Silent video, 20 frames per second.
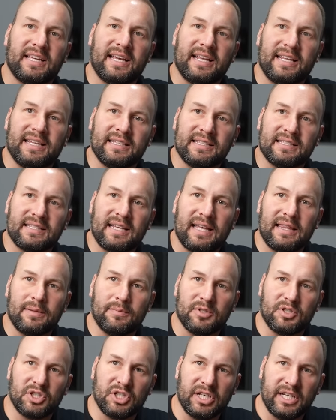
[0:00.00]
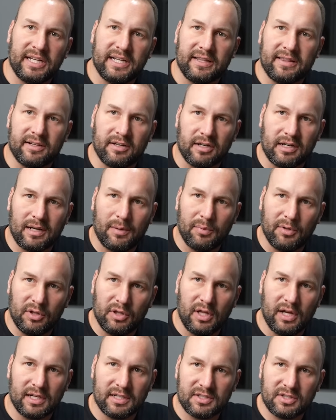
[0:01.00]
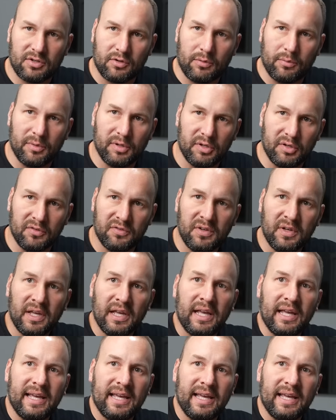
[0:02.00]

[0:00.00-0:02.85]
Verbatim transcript: get inside the machine and there are a couple lugs to remove.